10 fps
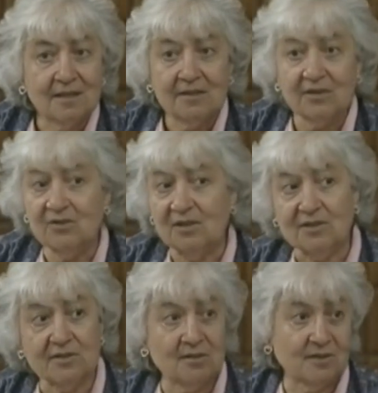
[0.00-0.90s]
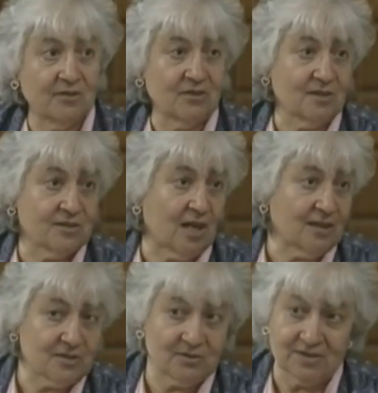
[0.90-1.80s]
The girls, girls
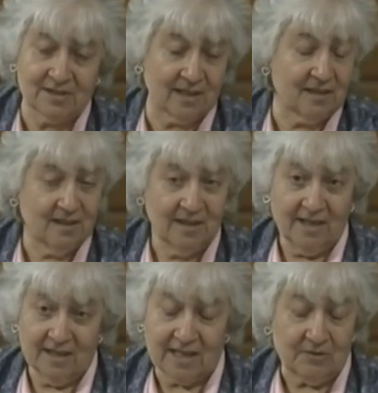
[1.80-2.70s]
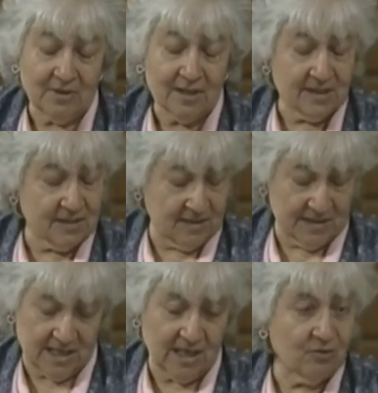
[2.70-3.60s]
also said they really didn't
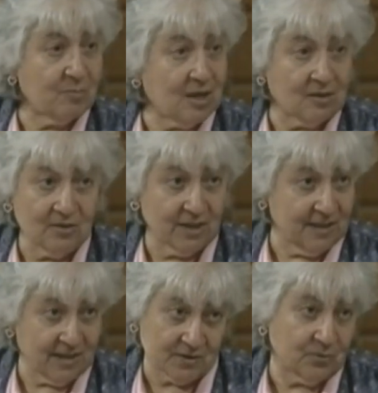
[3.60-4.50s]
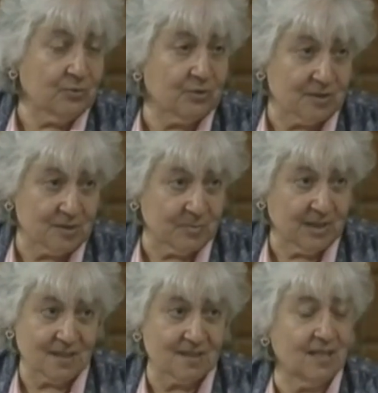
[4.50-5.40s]
care about looking at the words
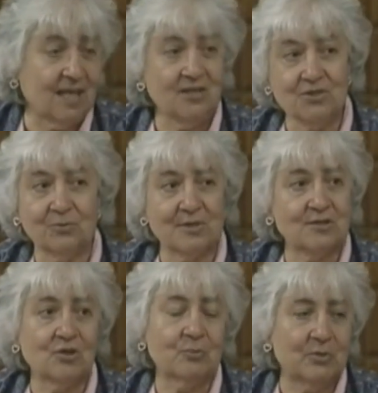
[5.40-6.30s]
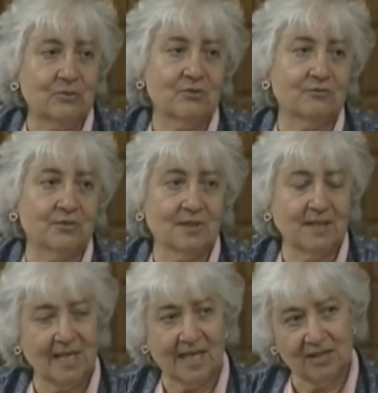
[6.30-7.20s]
because the angel was so beautiful, he
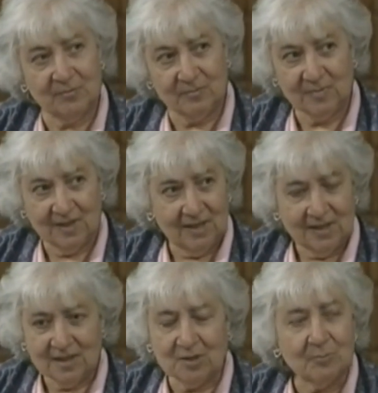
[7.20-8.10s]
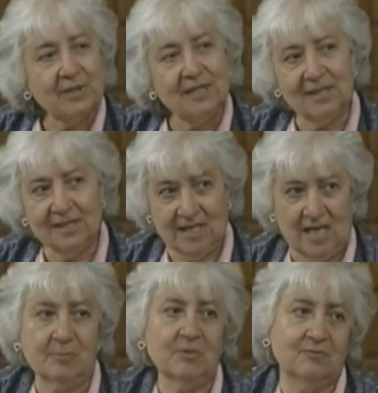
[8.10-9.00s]
had them completely
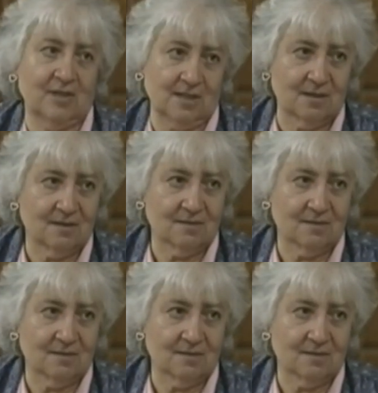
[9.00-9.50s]
captivated.